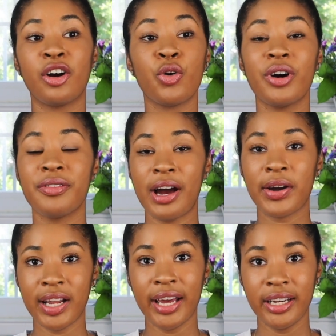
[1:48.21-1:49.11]
Whoever our
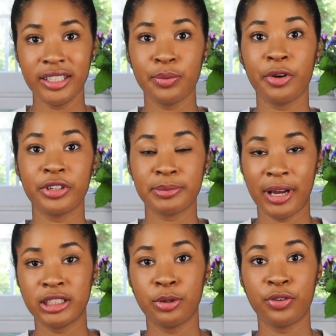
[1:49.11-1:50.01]
client is, we're
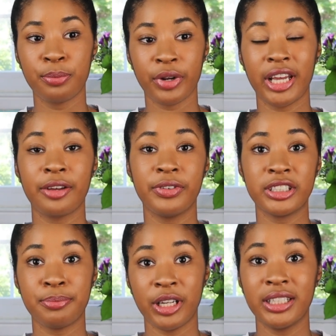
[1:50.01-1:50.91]
responsible for bringing
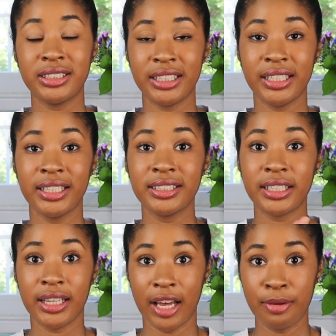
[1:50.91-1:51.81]
visibility
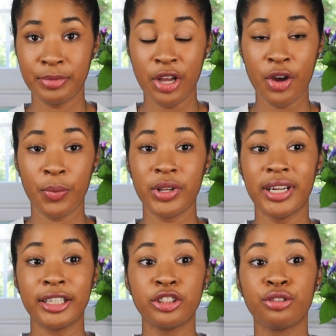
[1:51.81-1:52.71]
to them, whether
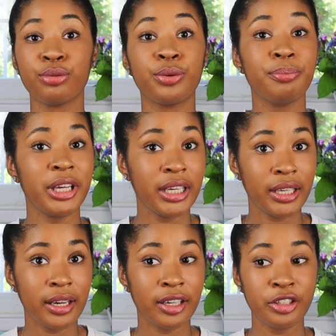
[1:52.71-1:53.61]
that's through
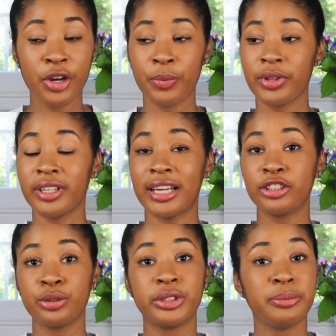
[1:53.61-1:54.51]
media, whether
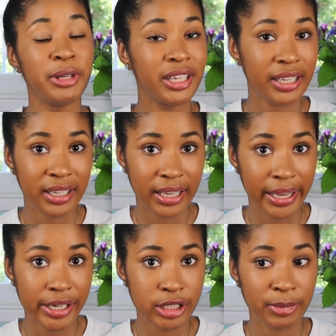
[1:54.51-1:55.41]
that's through speaking
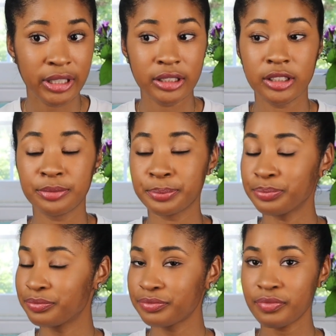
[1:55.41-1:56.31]
engagements,
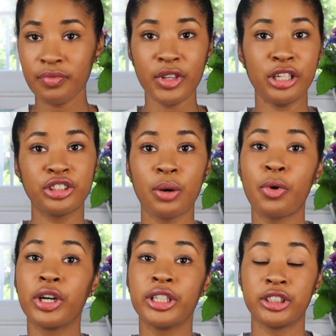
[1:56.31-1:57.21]
so
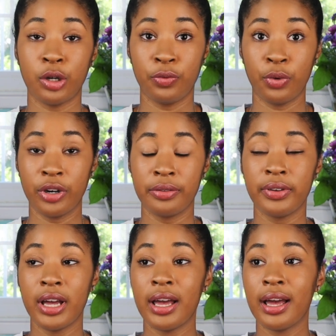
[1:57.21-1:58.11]
on and so forth.
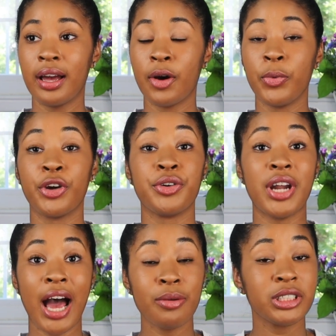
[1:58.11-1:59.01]
We are
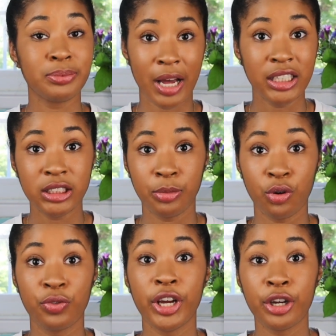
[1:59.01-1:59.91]
not responsible
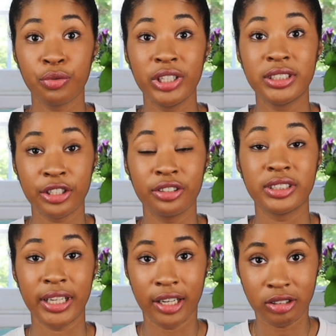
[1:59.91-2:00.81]
for increasing your
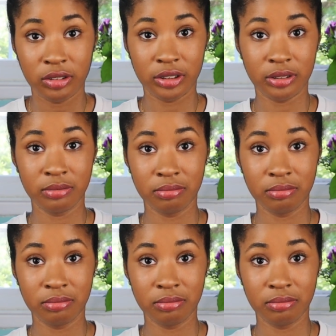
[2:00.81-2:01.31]
sales.